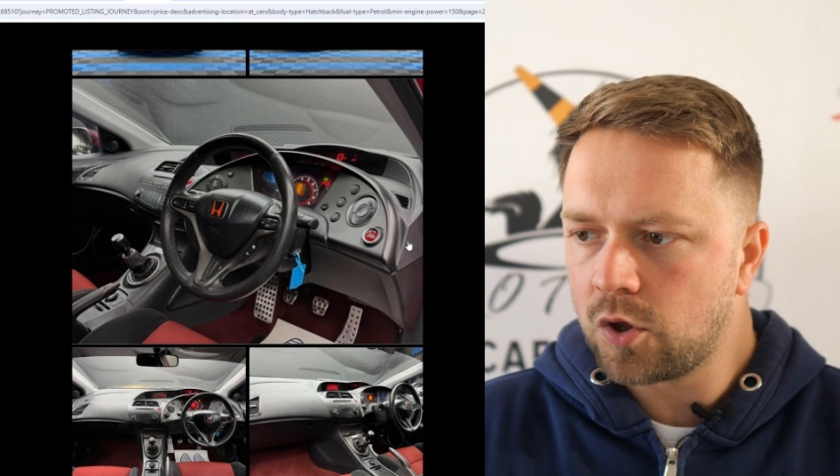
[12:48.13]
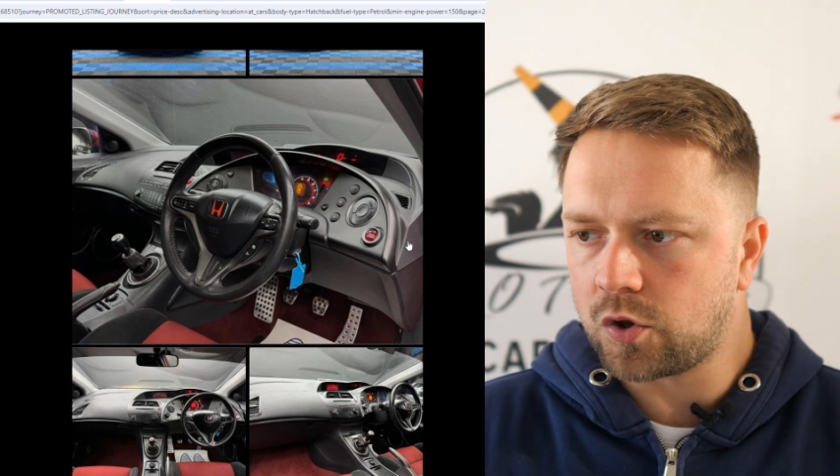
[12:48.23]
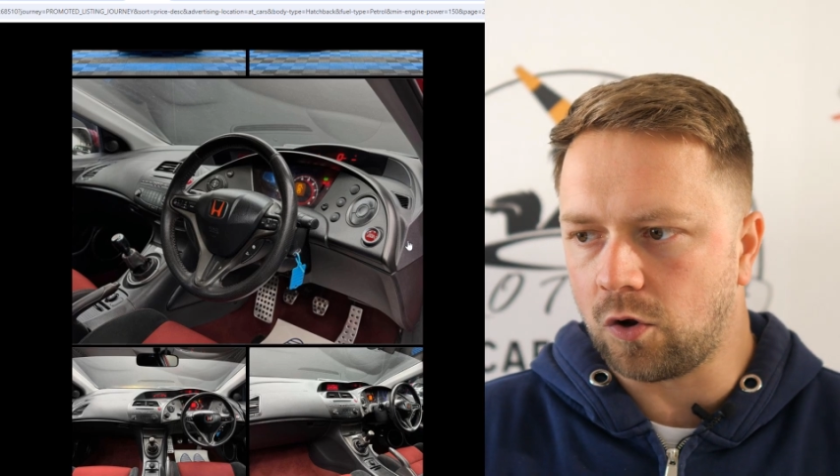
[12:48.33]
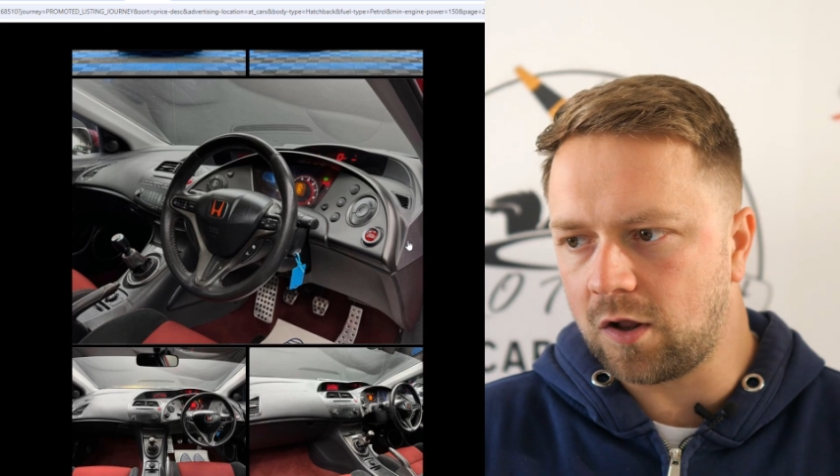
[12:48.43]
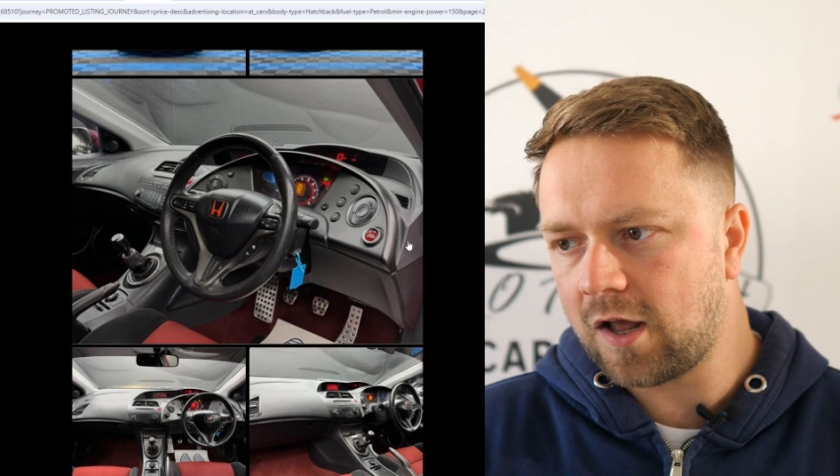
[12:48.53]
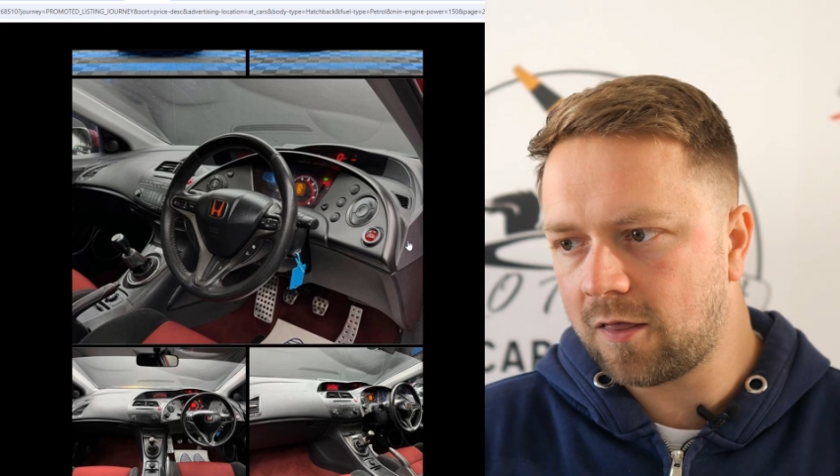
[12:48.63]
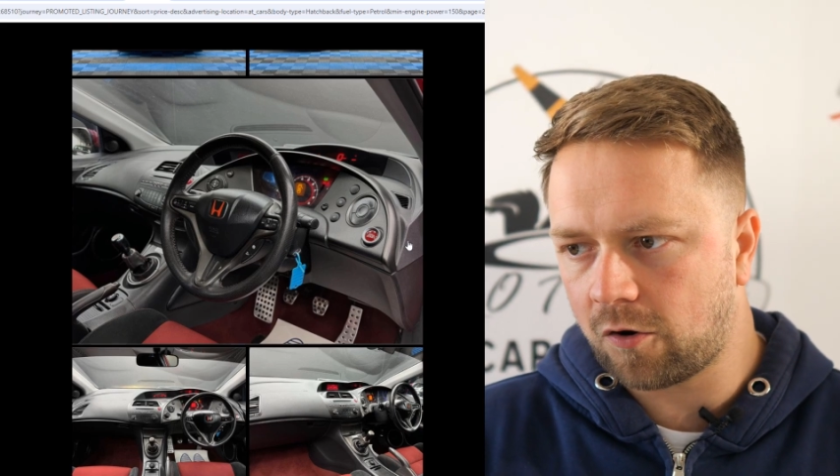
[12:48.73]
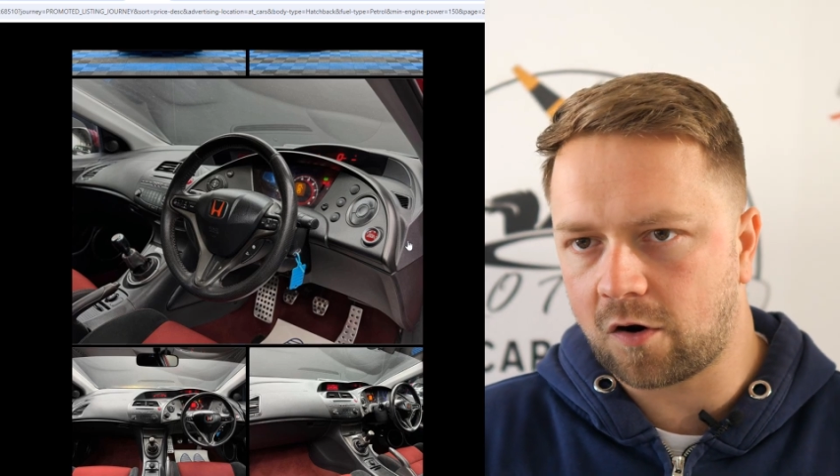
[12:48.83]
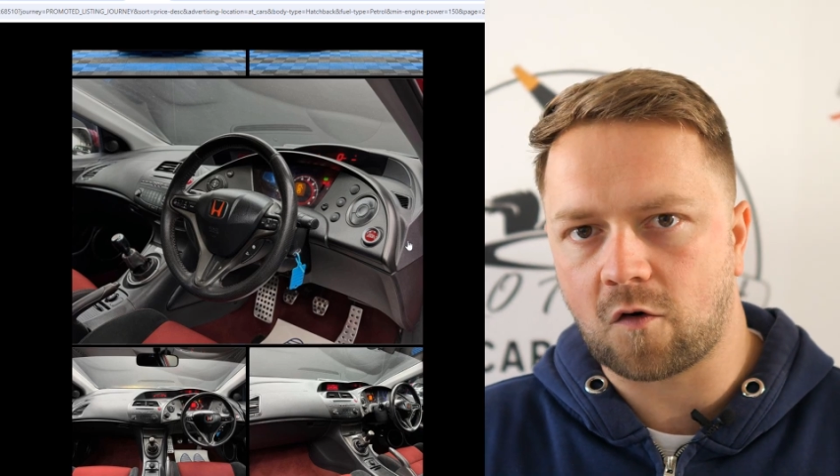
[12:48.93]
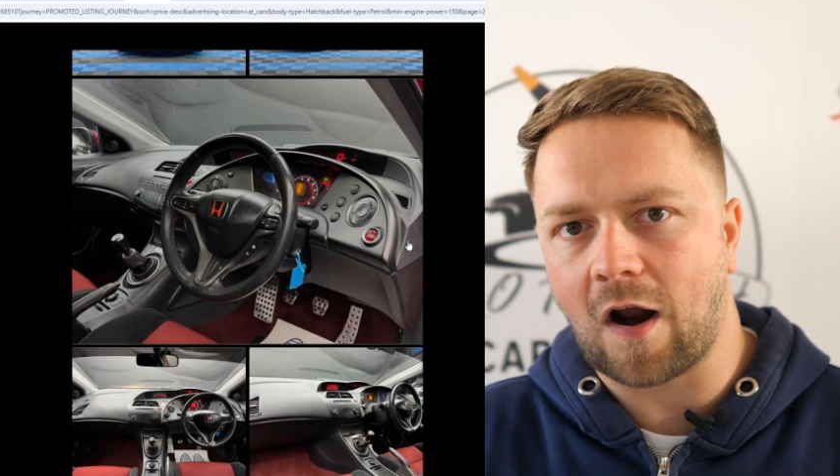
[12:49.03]
so it'll either
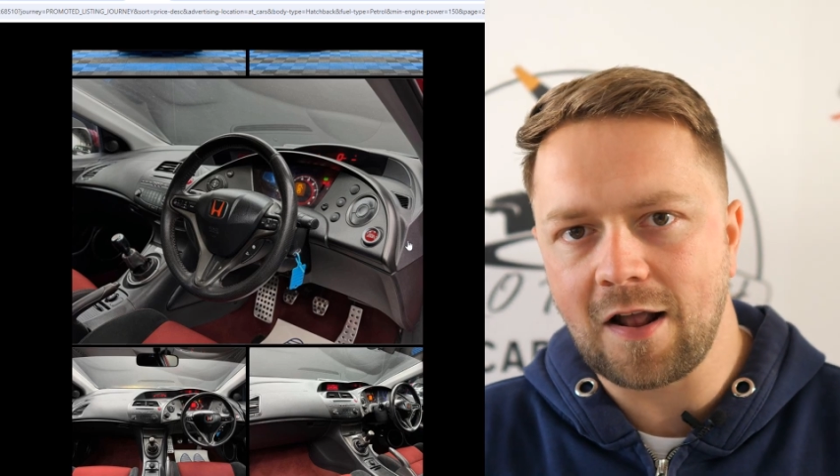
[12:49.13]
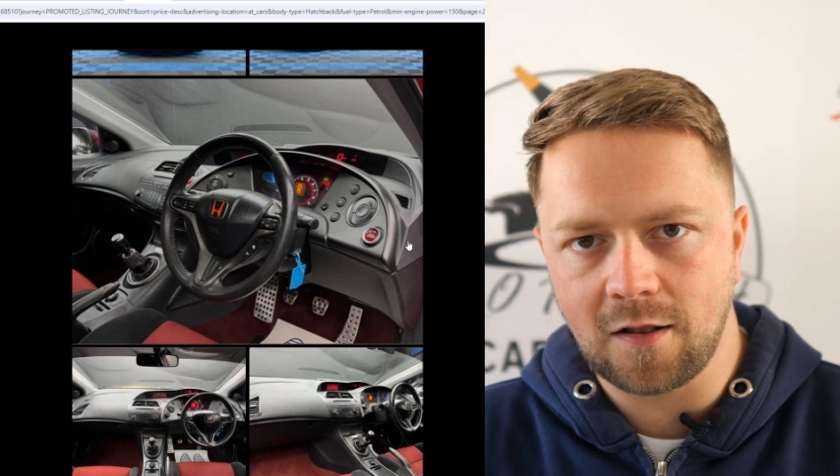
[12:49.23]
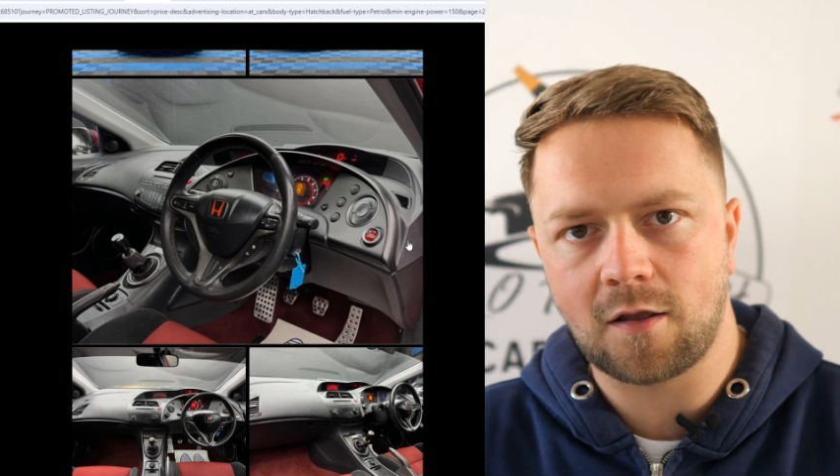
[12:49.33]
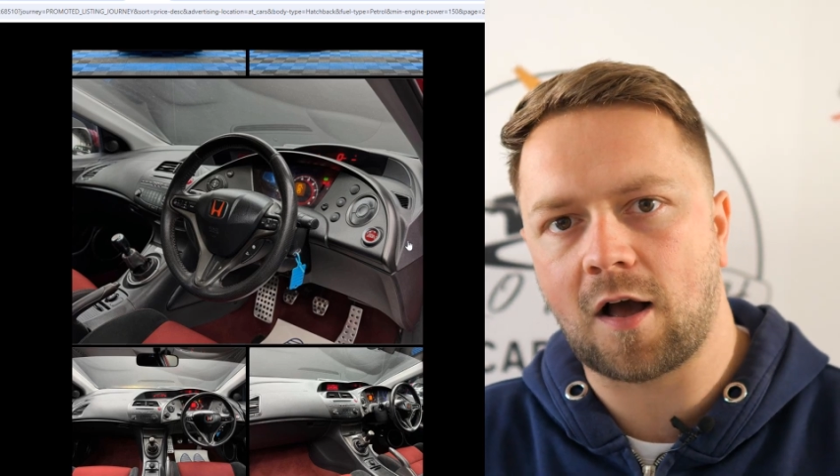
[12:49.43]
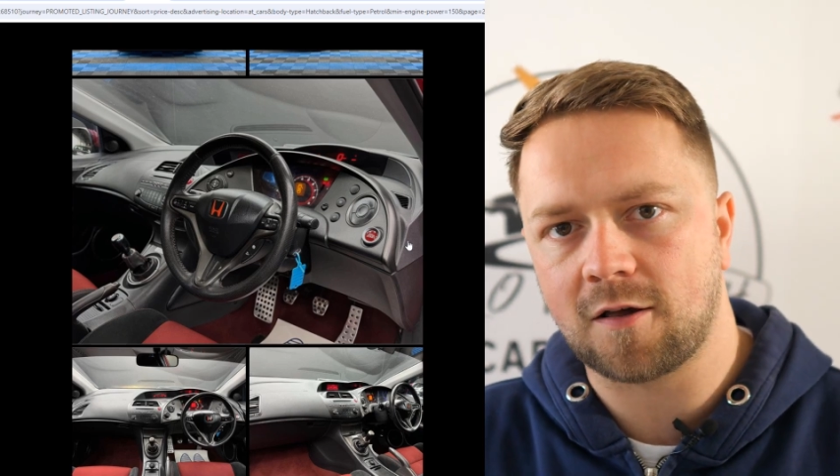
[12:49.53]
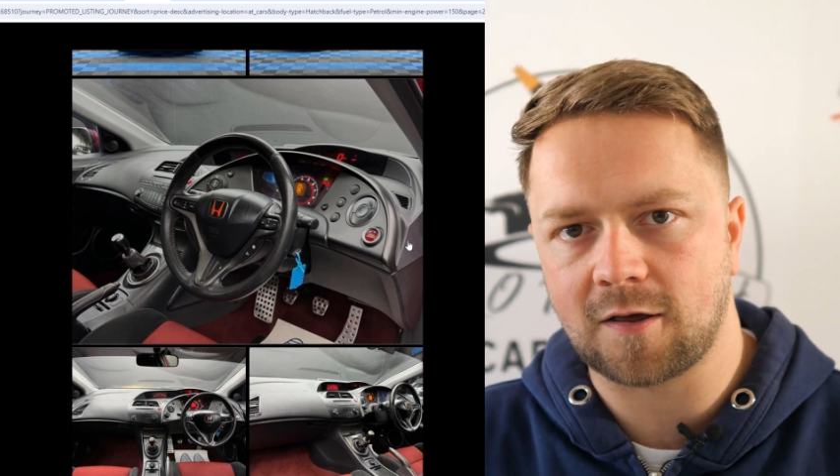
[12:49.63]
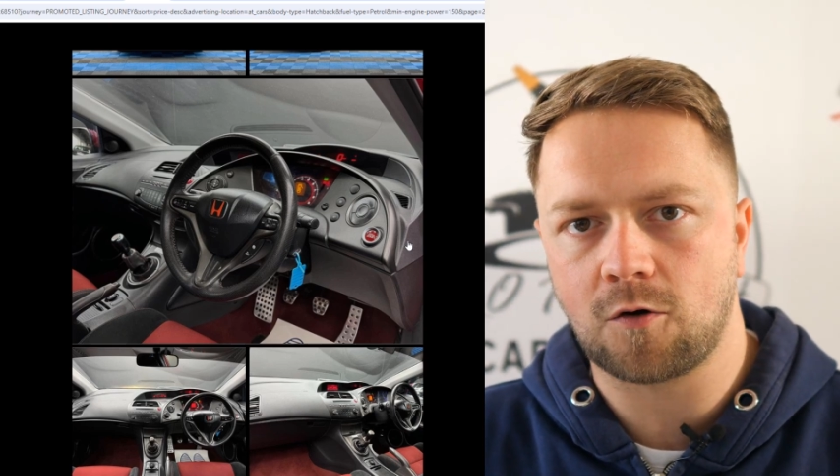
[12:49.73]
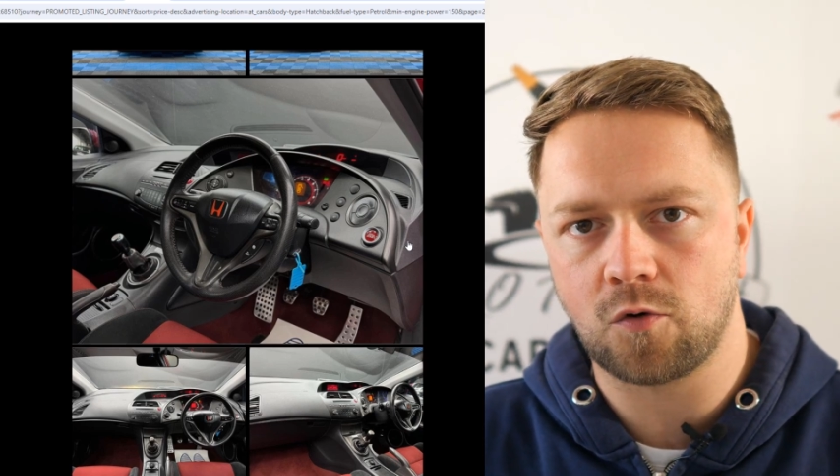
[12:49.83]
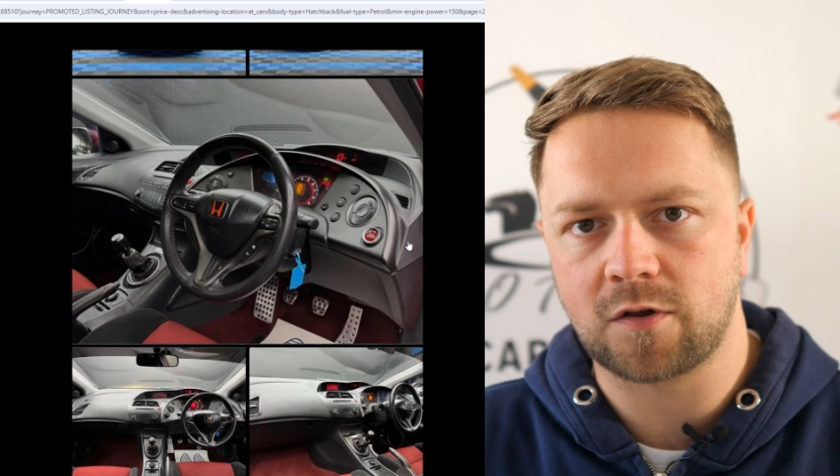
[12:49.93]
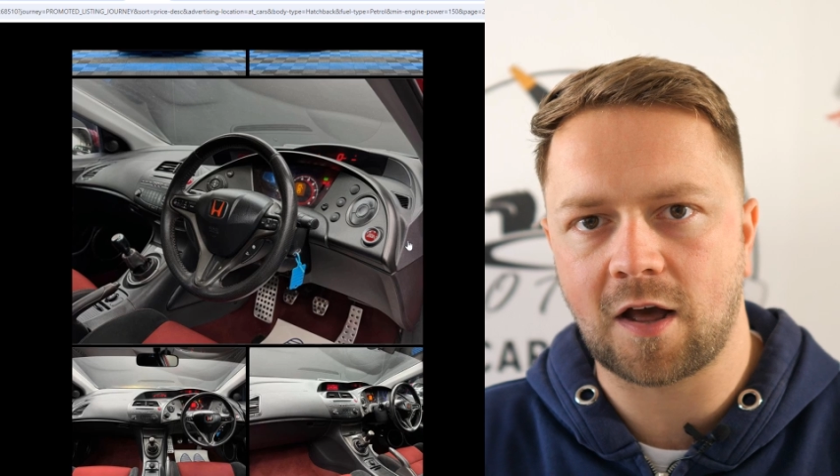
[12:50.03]
grind as it
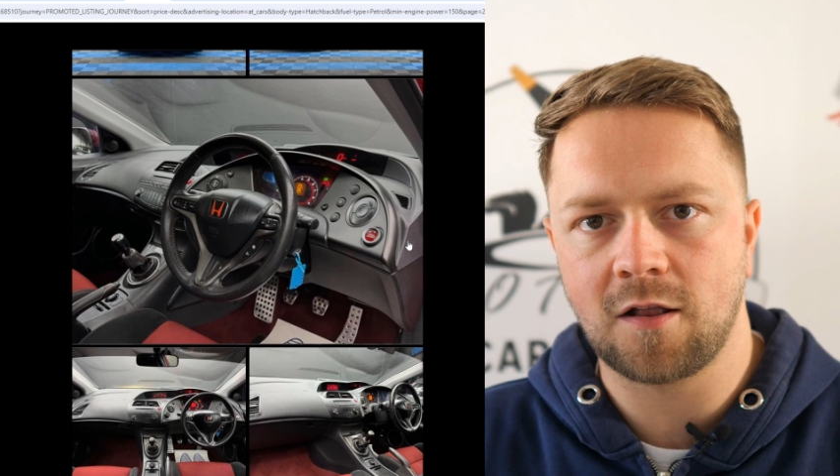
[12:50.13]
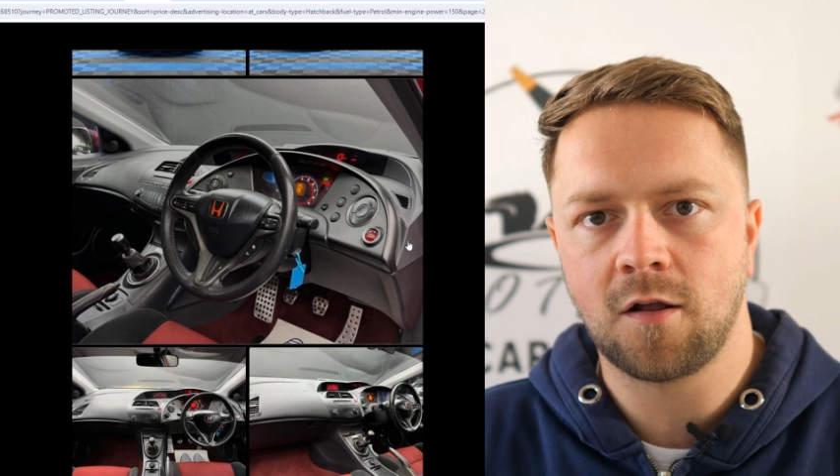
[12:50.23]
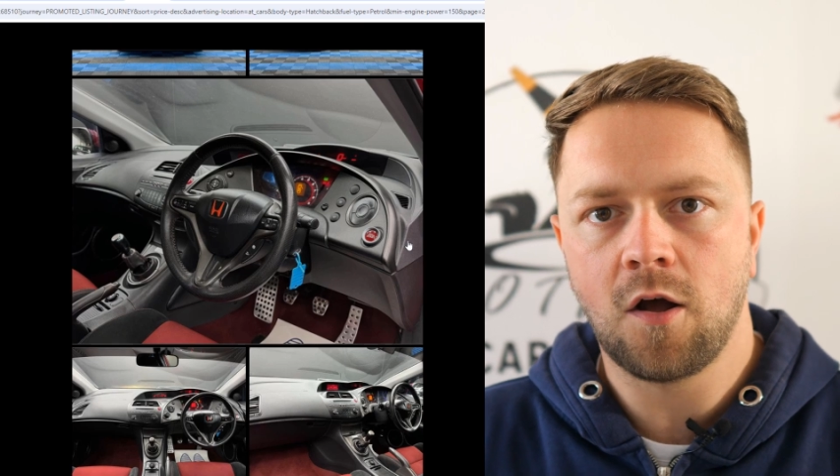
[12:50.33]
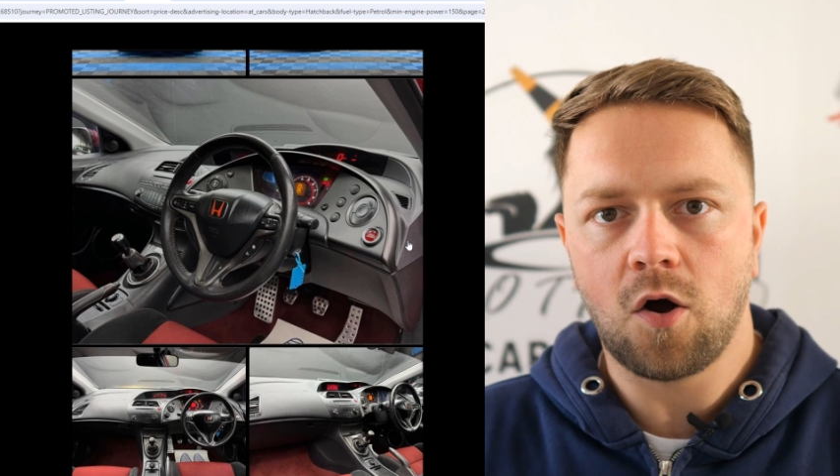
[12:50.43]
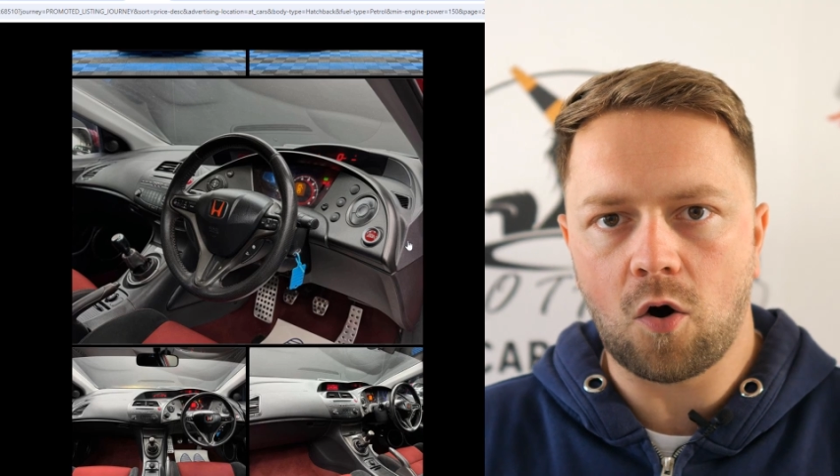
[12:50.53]
goes in,